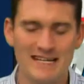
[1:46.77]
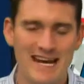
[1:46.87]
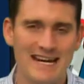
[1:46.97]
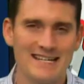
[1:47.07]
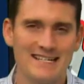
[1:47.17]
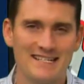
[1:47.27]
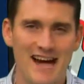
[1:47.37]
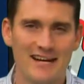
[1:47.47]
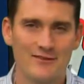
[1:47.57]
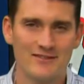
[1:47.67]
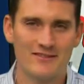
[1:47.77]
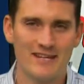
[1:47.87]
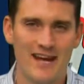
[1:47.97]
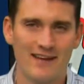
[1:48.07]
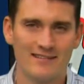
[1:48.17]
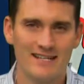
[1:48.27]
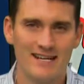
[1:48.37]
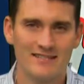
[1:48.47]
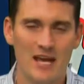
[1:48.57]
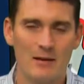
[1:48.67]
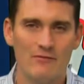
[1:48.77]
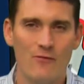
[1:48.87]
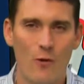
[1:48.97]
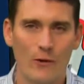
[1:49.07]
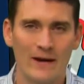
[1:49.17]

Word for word: Yankees and Tigers of the ALDS Game 4,